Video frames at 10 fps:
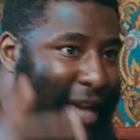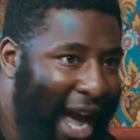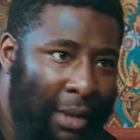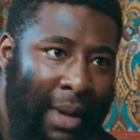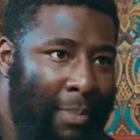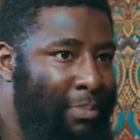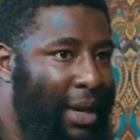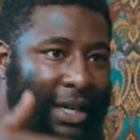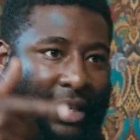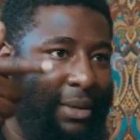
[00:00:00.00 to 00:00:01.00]
gang
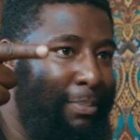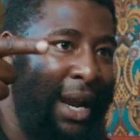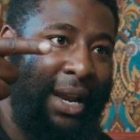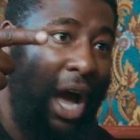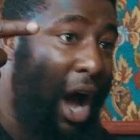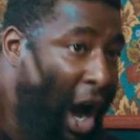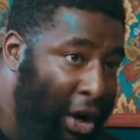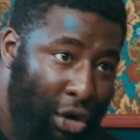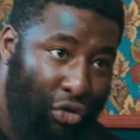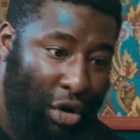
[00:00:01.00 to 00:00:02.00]
members, man that are
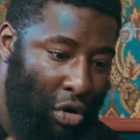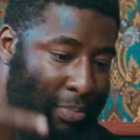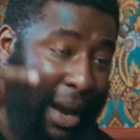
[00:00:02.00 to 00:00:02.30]
on the road,